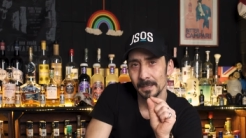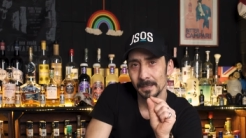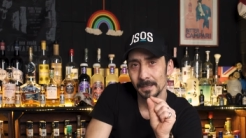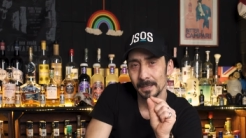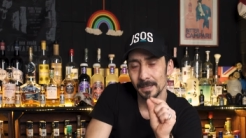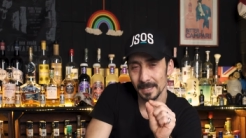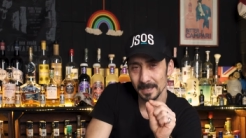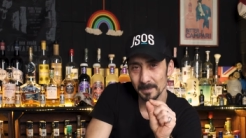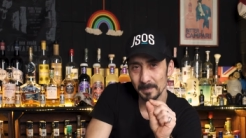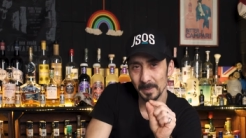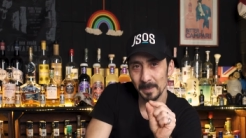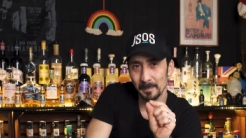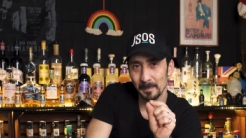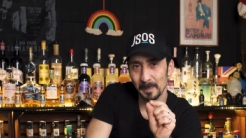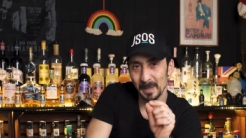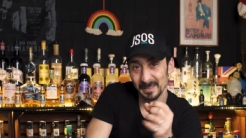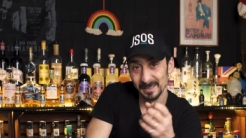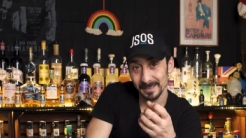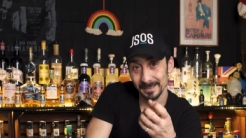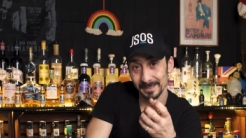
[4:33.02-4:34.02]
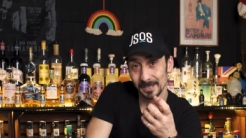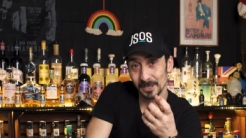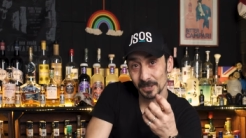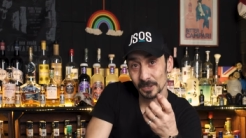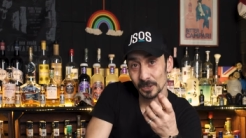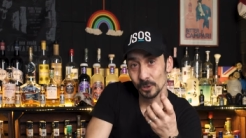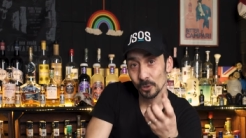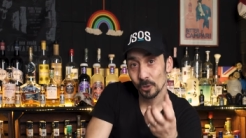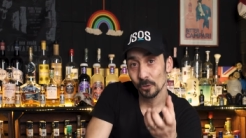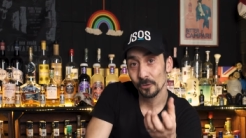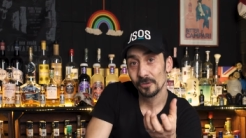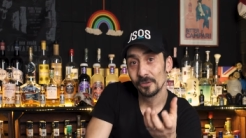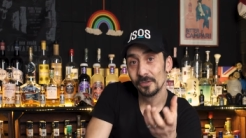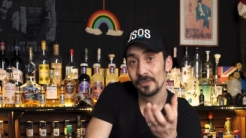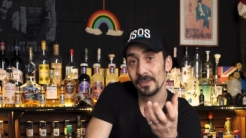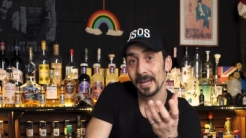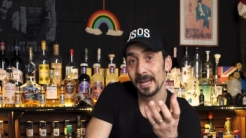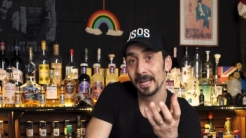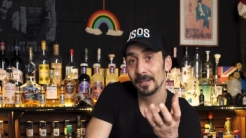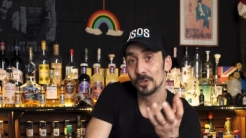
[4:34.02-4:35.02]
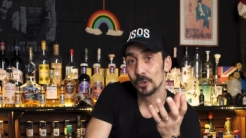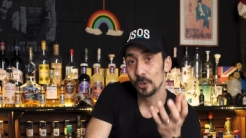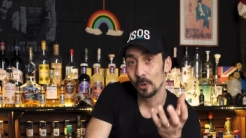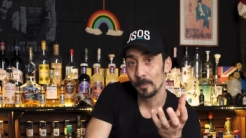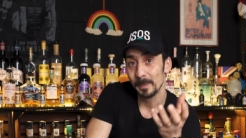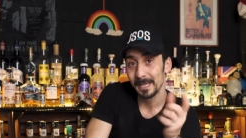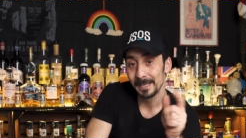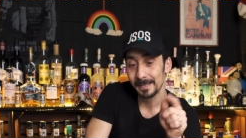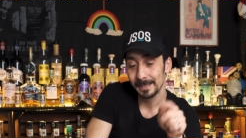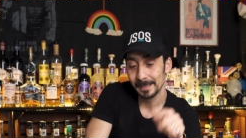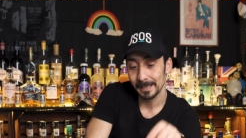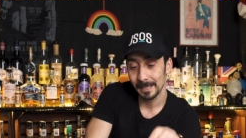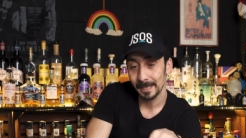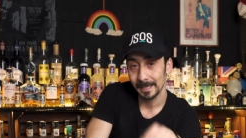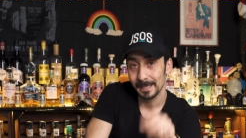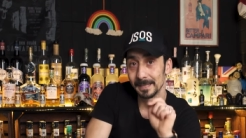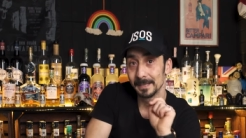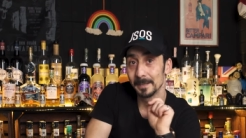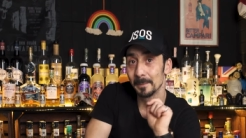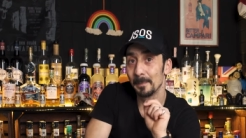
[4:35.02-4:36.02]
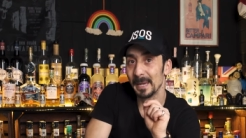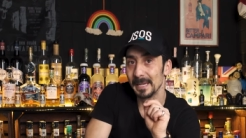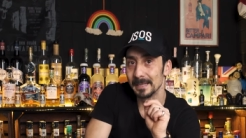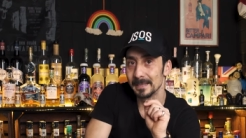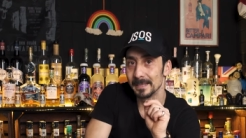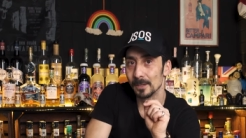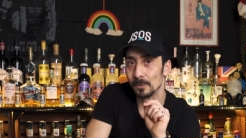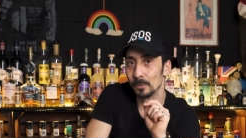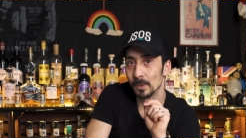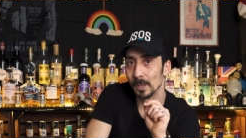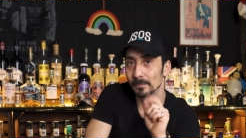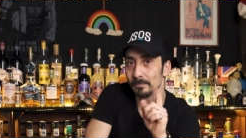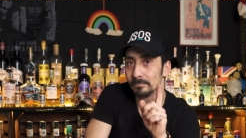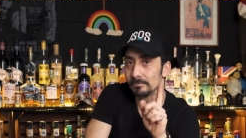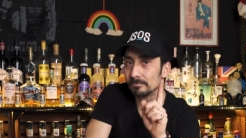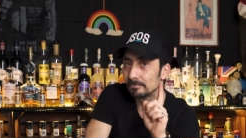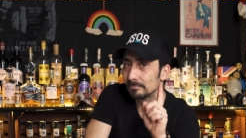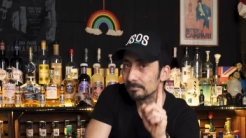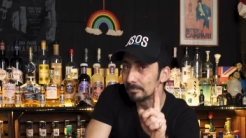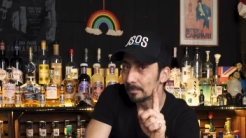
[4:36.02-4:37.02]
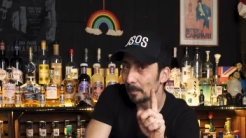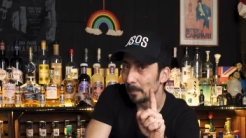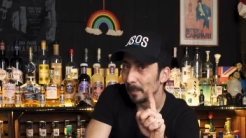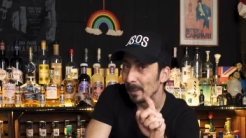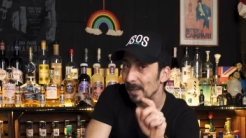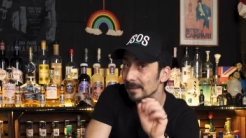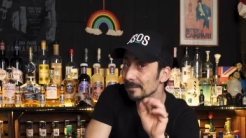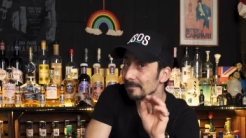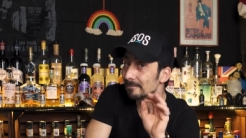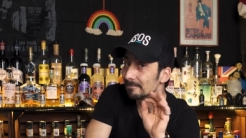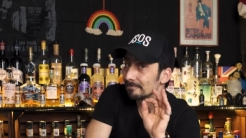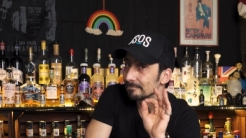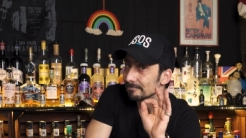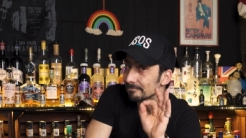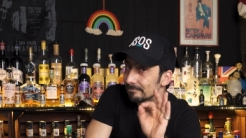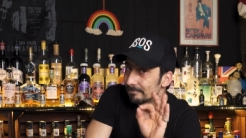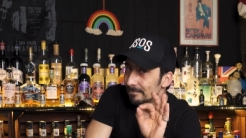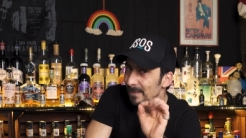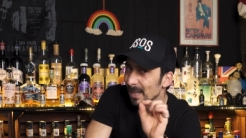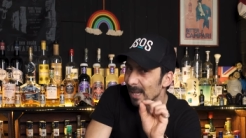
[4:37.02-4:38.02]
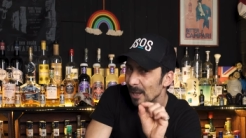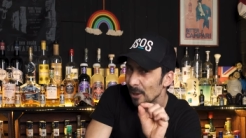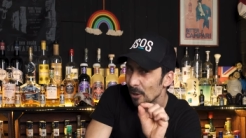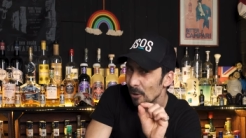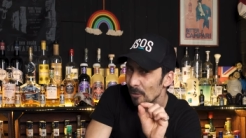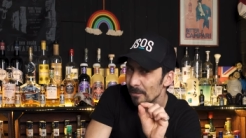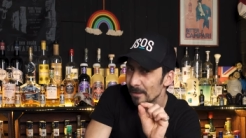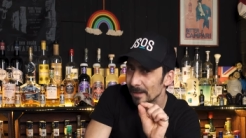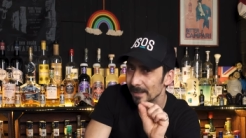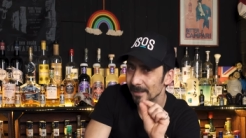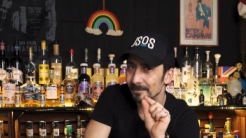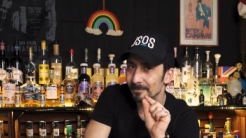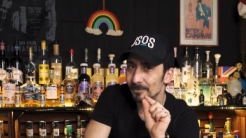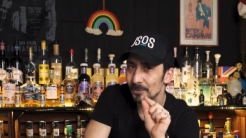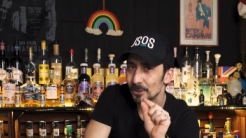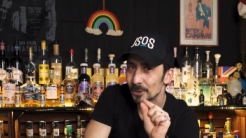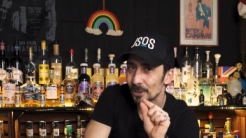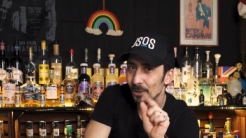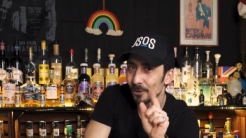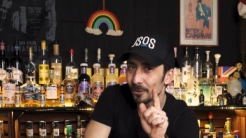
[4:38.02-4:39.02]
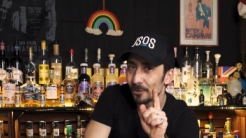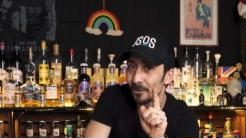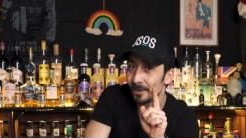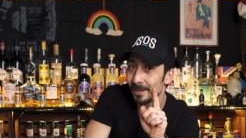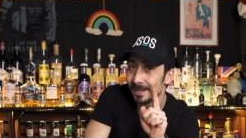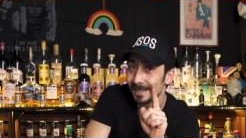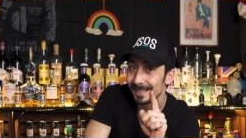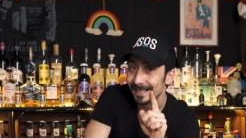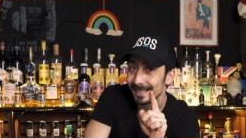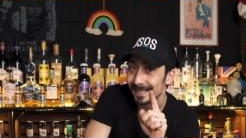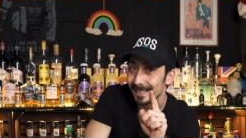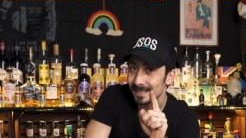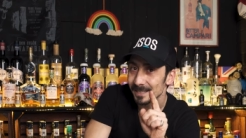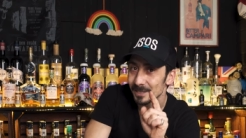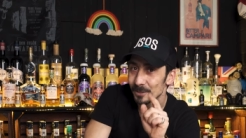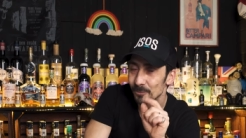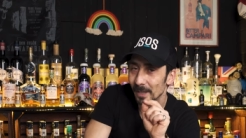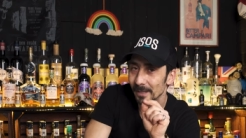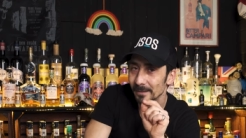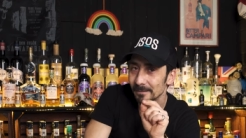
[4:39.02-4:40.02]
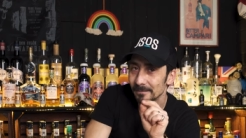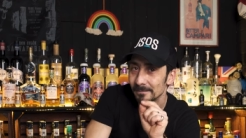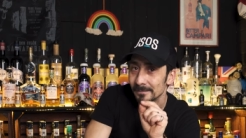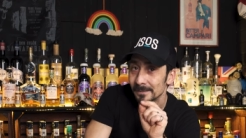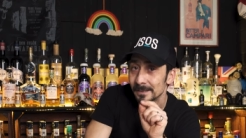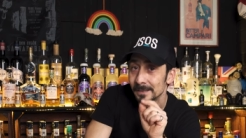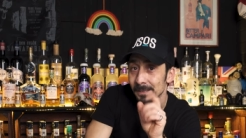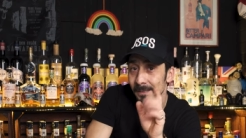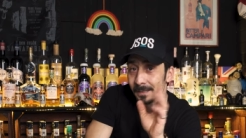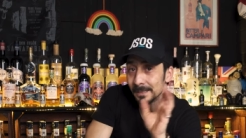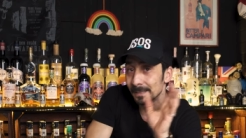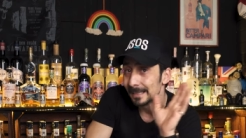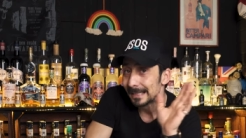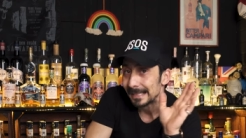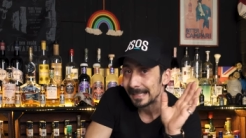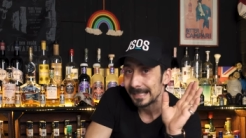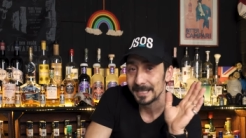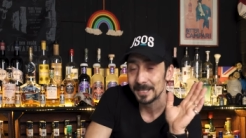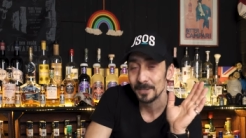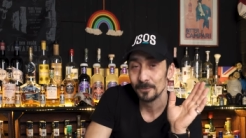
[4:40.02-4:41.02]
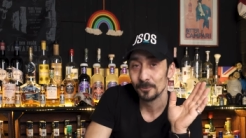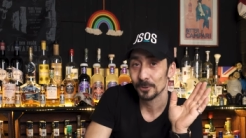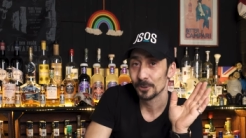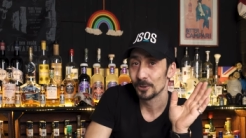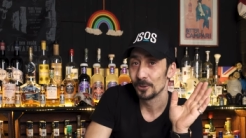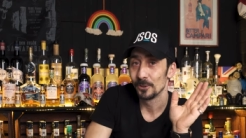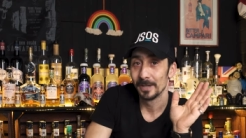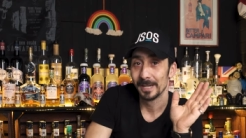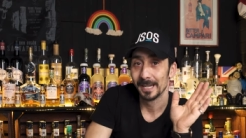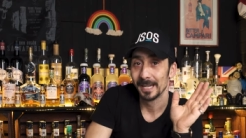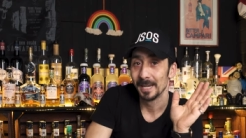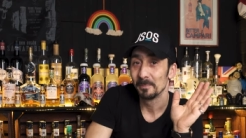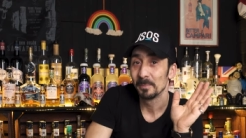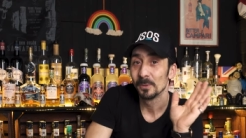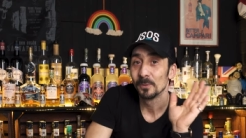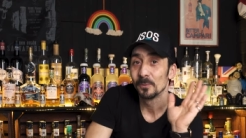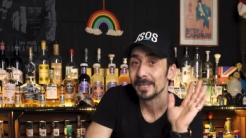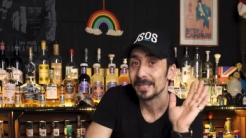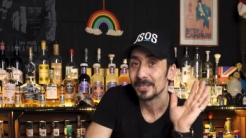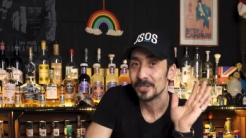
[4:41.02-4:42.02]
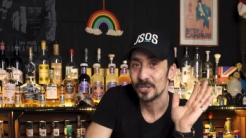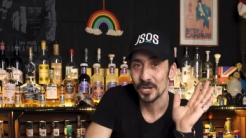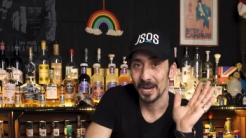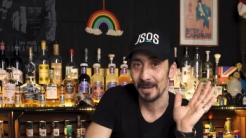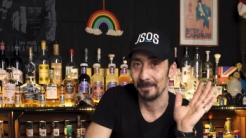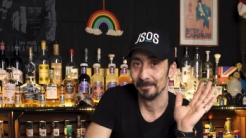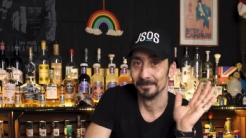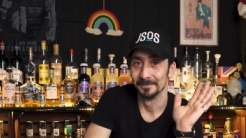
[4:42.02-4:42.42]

The raspberry presence is not that dominant like in the basic one, but a lovely. So last one, let's see what's gonna happen with the jam.